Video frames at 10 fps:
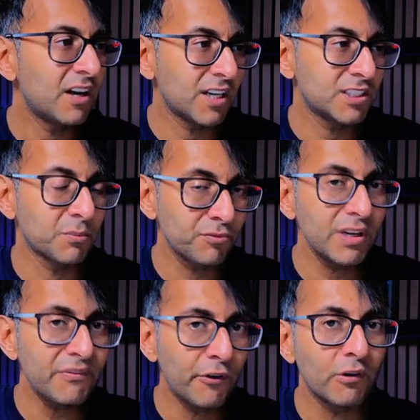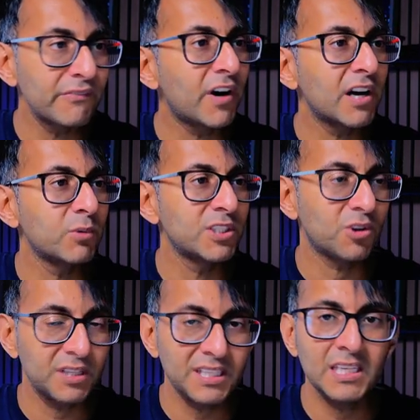Item 3, 4, and 5, which
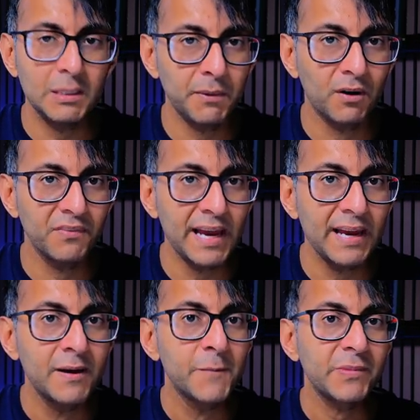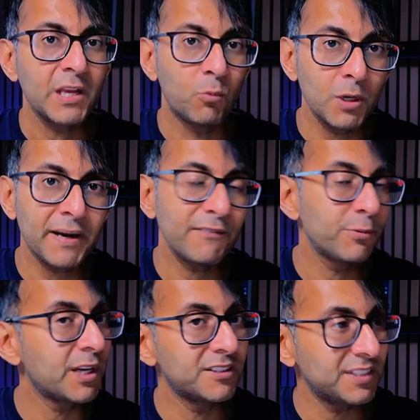are keep, are there. What about if
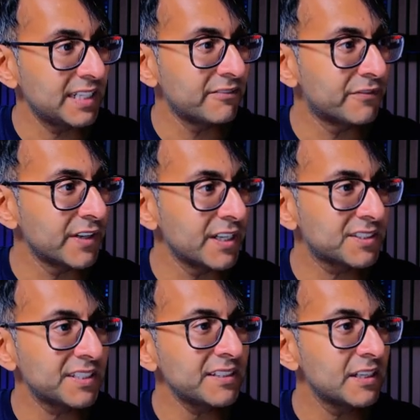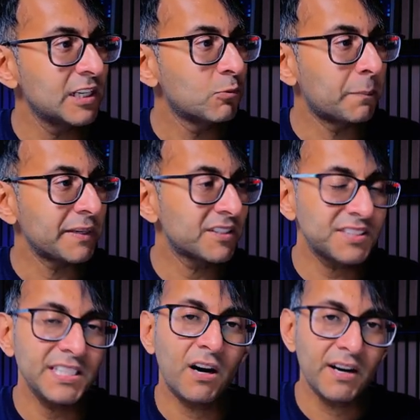we go to inverted? Well,
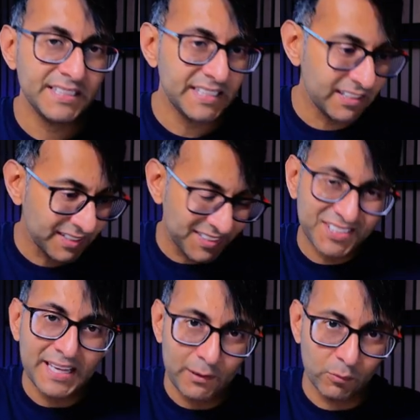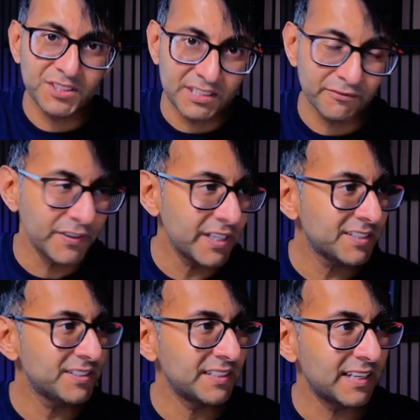because the ID I set was
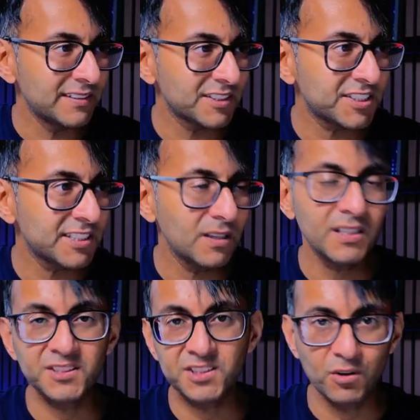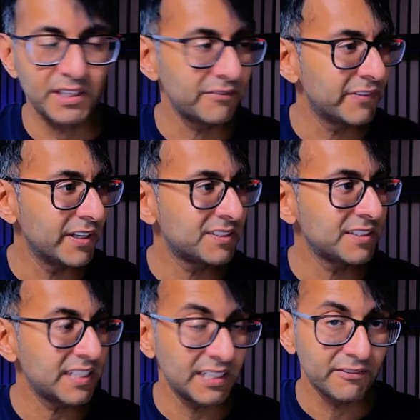inverted and the slug has got
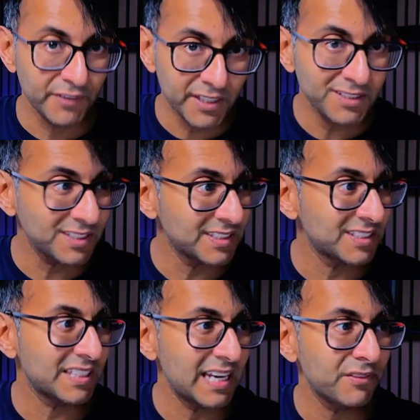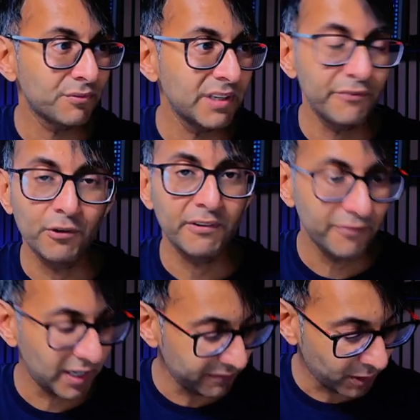inverted, inverted is there, 3, 4, and
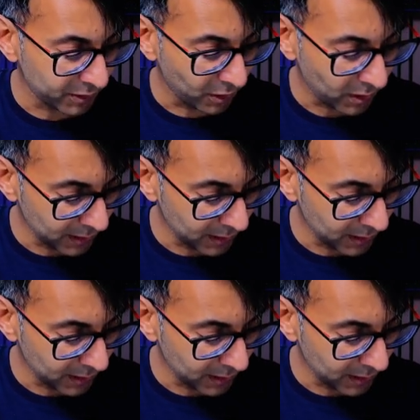5 are not.